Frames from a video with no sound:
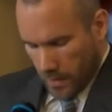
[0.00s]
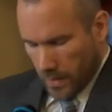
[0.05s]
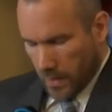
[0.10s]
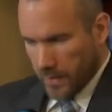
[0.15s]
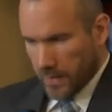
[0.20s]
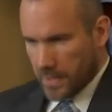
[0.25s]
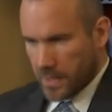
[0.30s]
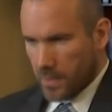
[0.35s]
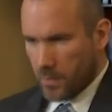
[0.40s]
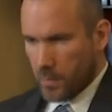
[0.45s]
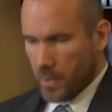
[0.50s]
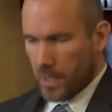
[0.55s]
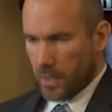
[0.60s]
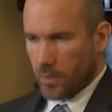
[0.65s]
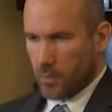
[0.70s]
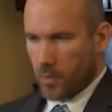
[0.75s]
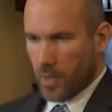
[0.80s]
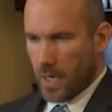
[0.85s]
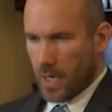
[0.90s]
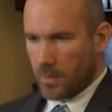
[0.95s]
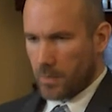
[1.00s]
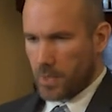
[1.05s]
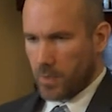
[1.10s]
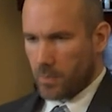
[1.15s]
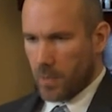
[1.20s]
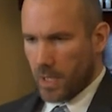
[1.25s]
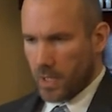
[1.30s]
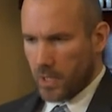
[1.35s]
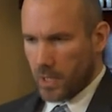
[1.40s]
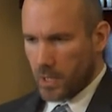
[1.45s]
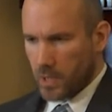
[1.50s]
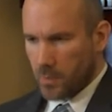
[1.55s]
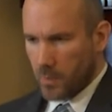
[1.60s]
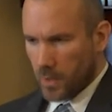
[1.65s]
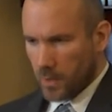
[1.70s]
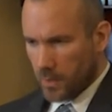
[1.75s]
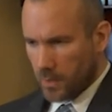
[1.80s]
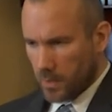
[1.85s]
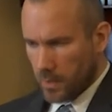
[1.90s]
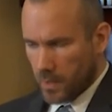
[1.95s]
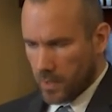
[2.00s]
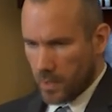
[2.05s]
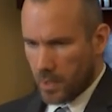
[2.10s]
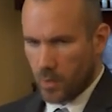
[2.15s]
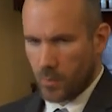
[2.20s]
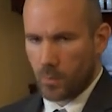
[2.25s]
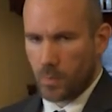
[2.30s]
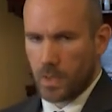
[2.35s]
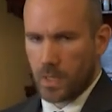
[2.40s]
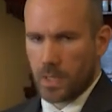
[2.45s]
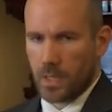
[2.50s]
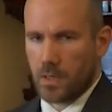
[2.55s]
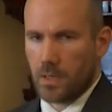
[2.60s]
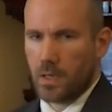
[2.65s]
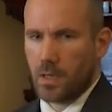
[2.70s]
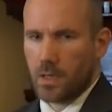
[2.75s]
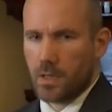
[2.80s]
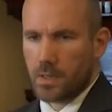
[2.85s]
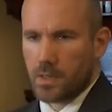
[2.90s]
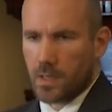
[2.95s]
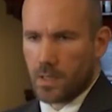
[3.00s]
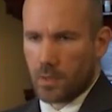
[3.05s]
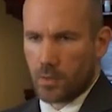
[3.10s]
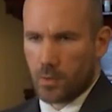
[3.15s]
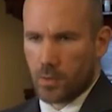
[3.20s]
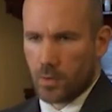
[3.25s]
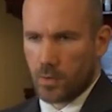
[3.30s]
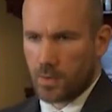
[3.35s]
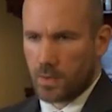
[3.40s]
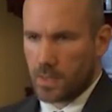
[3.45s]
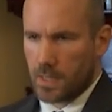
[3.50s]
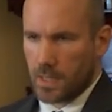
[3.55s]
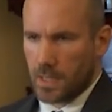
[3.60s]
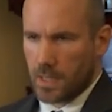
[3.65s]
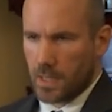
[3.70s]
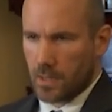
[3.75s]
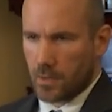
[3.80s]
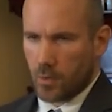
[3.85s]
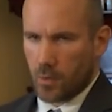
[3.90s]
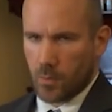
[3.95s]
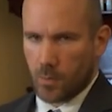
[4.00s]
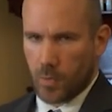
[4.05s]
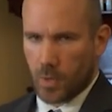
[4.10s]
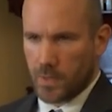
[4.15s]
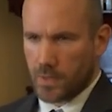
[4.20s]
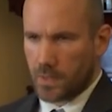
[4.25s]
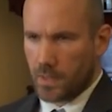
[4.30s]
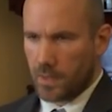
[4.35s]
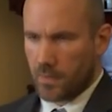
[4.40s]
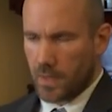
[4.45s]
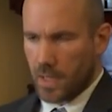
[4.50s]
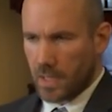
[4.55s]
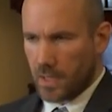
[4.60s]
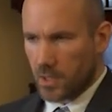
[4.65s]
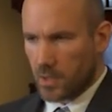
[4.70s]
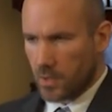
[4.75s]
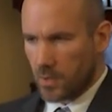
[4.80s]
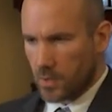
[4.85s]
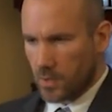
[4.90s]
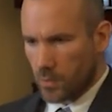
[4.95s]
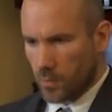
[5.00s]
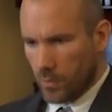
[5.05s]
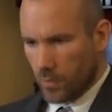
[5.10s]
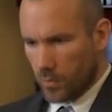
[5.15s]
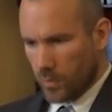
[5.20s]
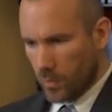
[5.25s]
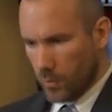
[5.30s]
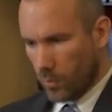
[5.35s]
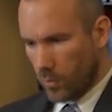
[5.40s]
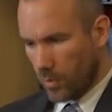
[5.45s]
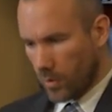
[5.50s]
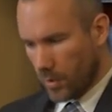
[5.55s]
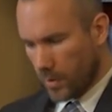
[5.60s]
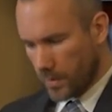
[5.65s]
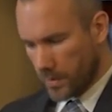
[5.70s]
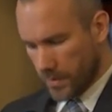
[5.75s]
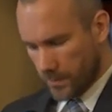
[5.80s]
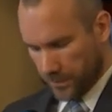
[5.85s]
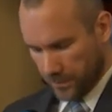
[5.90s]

And this can be crime to punishment, it can be, say, a good deed or a positive action to a reward,